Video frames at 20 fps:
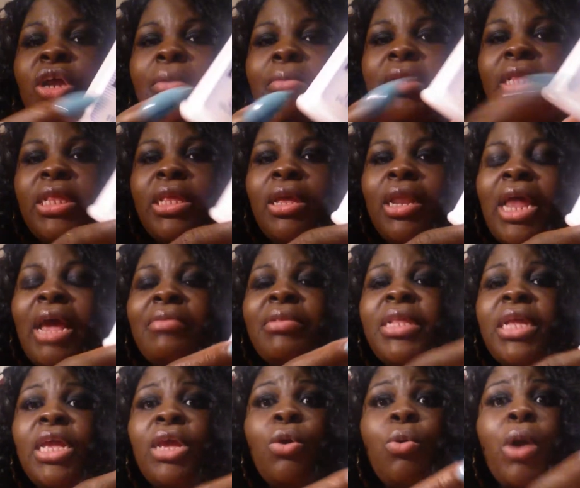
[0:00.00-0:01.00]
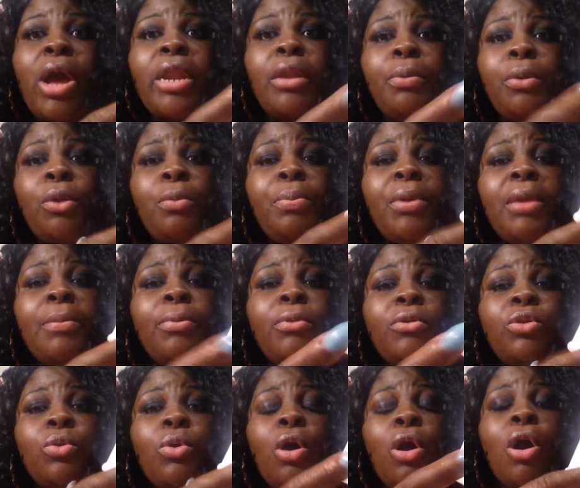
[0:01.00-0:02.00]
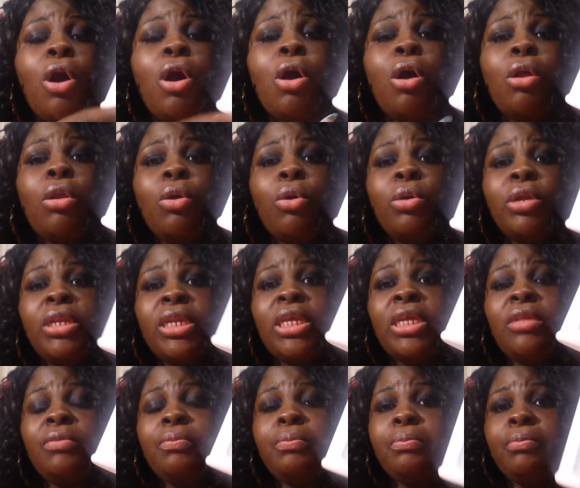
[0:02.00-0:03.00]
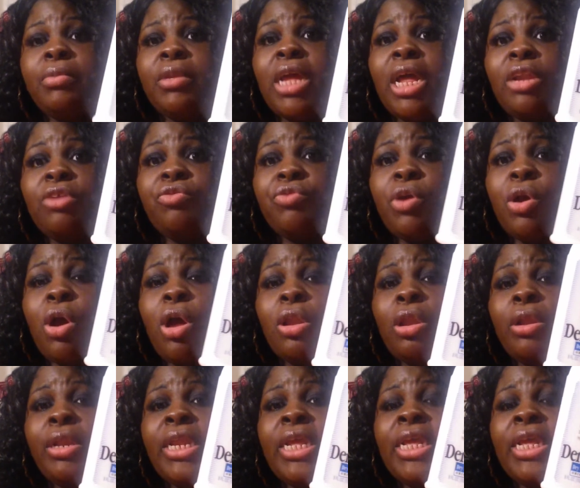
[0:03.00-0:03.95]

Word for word: Dermaseal. I've seen quite a few people do a haul on this, Dollar Tree haul on